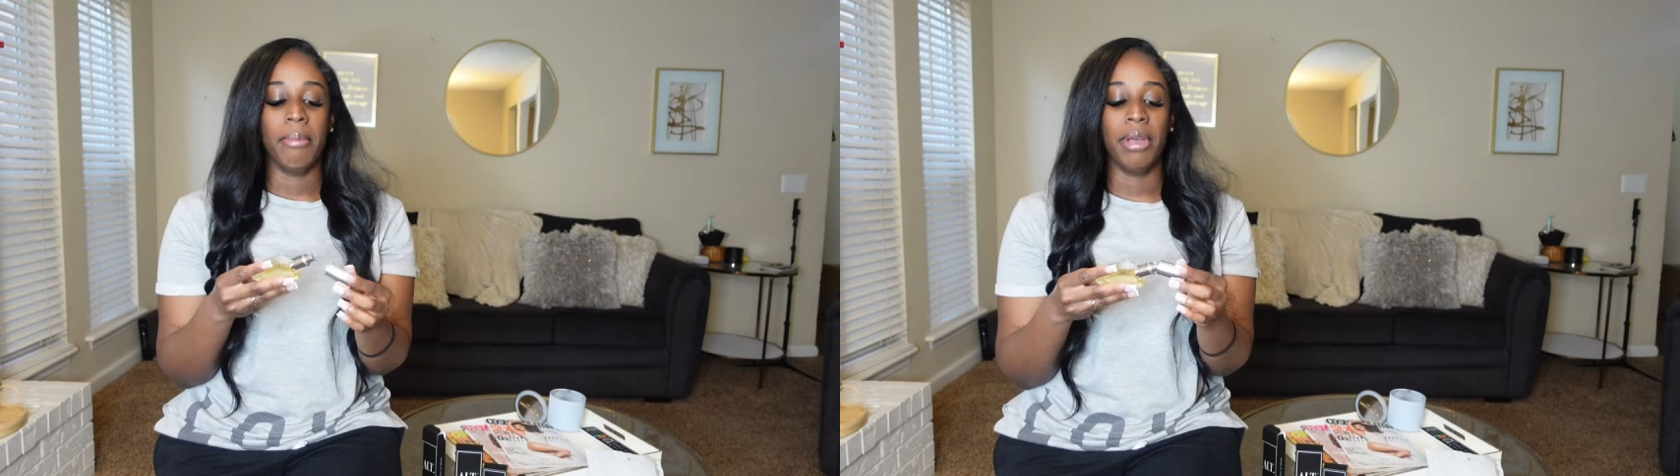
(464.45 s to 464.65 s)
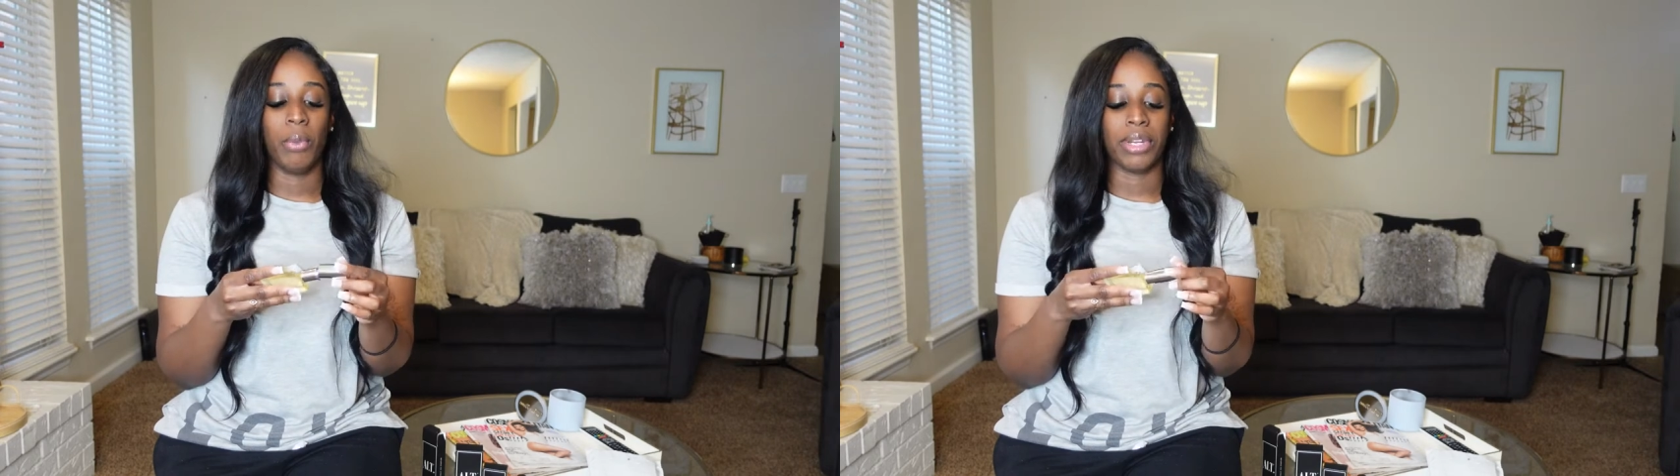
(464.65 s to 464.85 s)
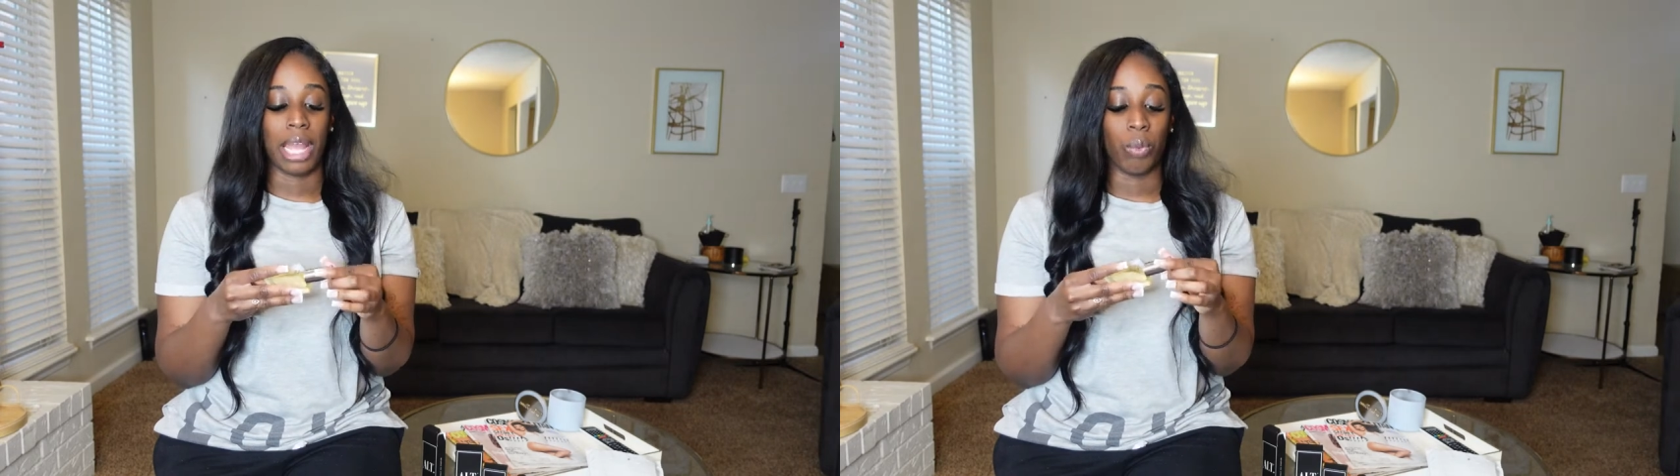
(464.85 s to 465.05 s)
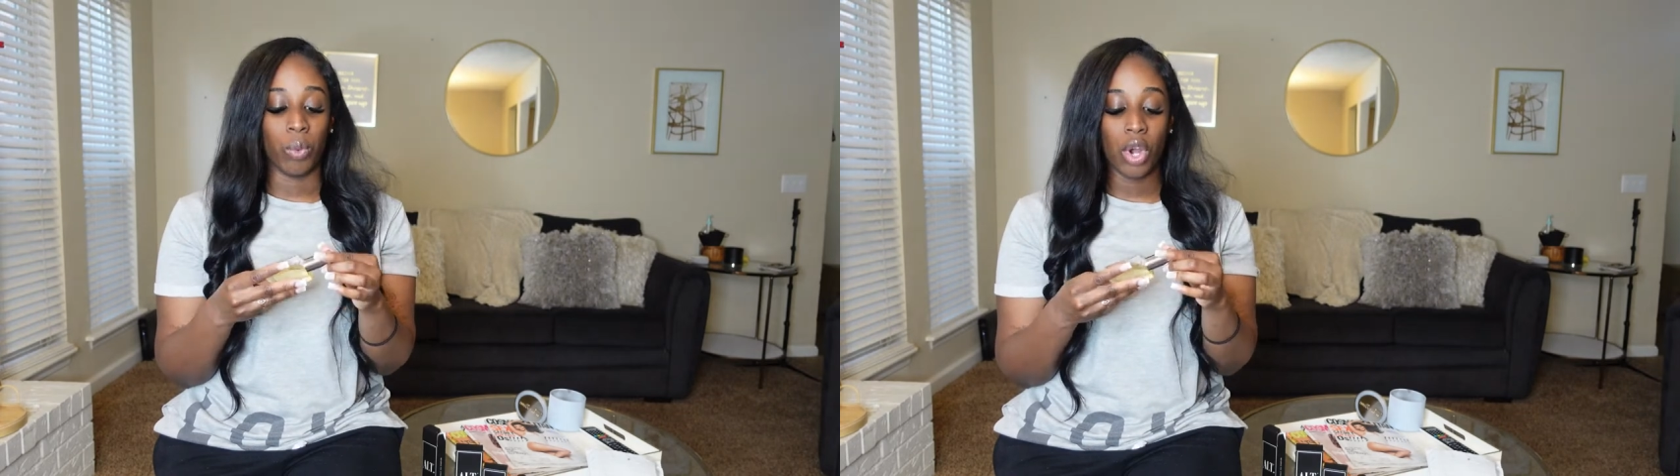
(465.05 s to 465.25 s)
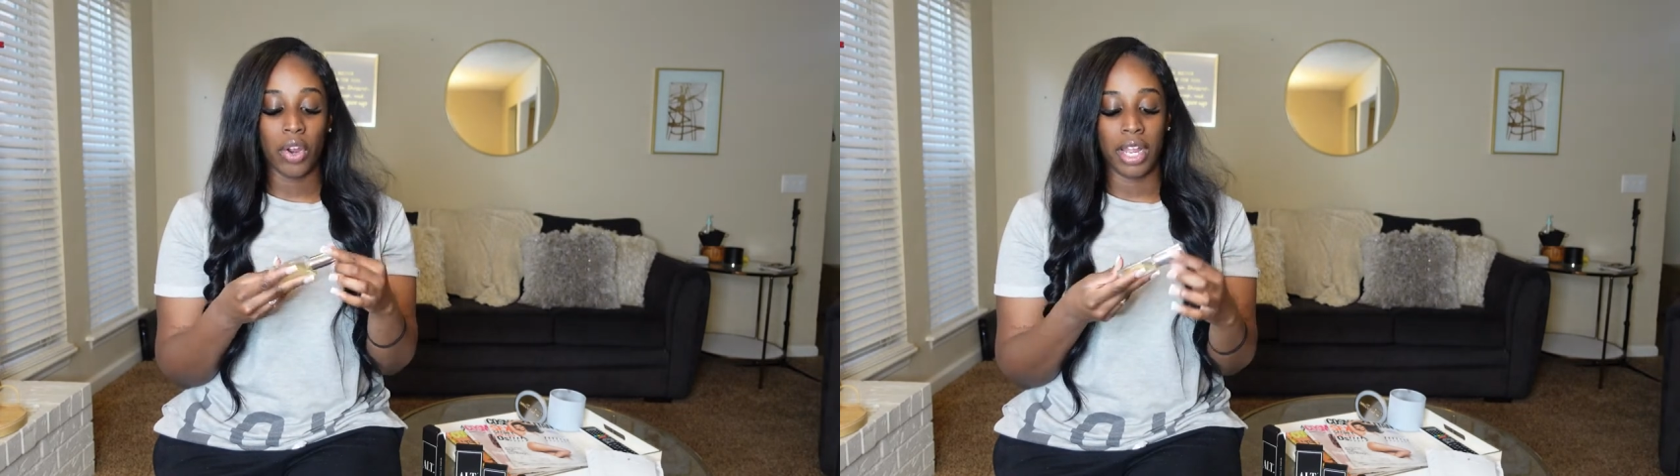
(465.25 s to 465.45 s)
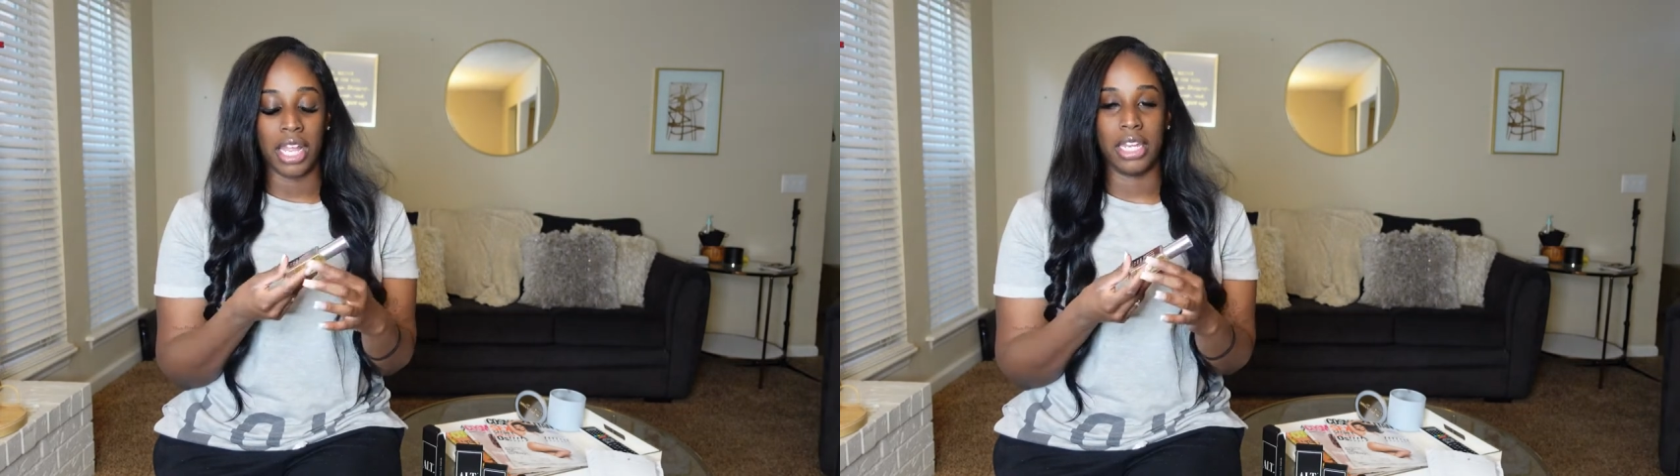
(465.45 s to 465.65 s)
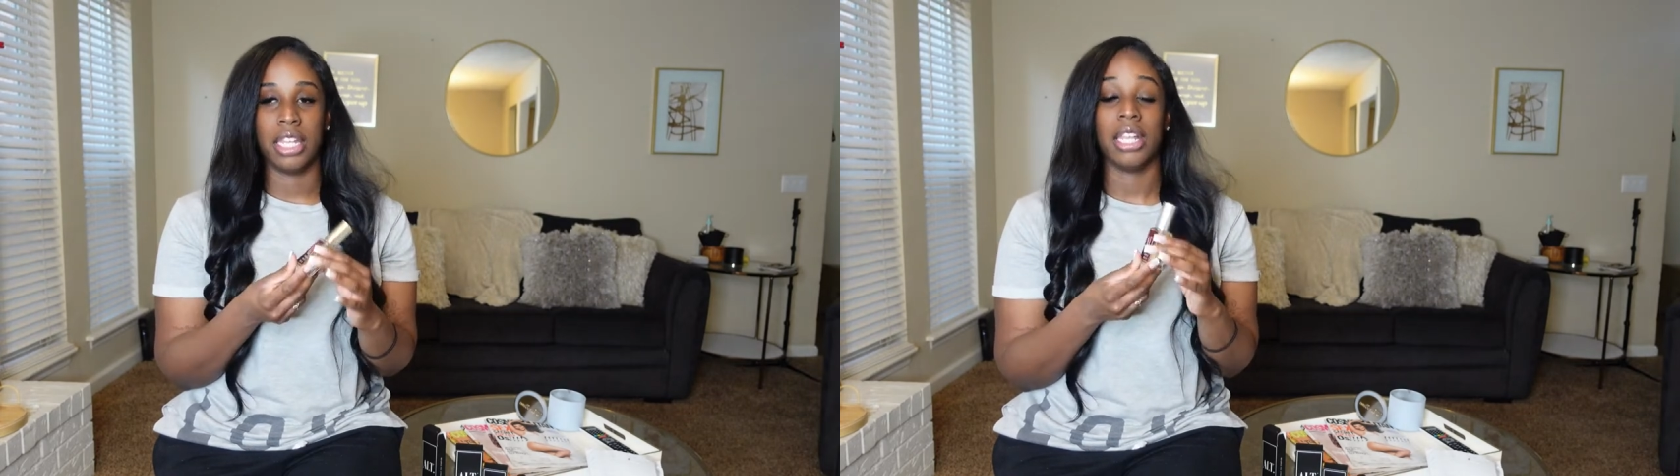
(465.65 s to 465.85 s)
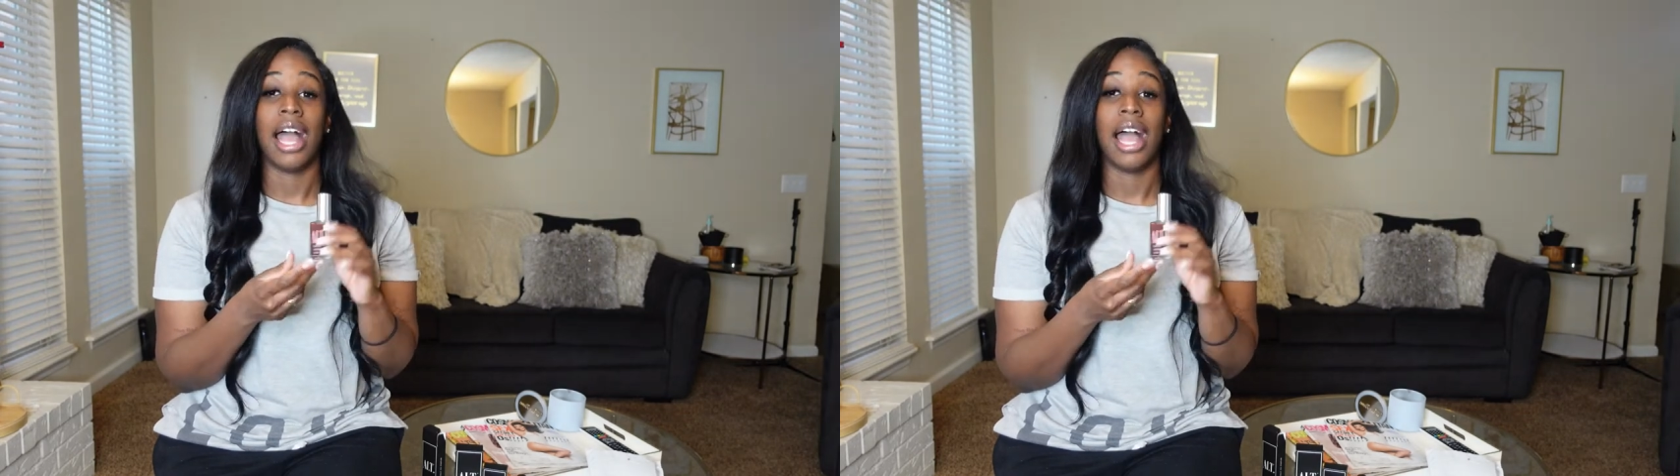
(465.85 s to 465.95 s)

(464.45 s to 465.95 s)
But when I wore it,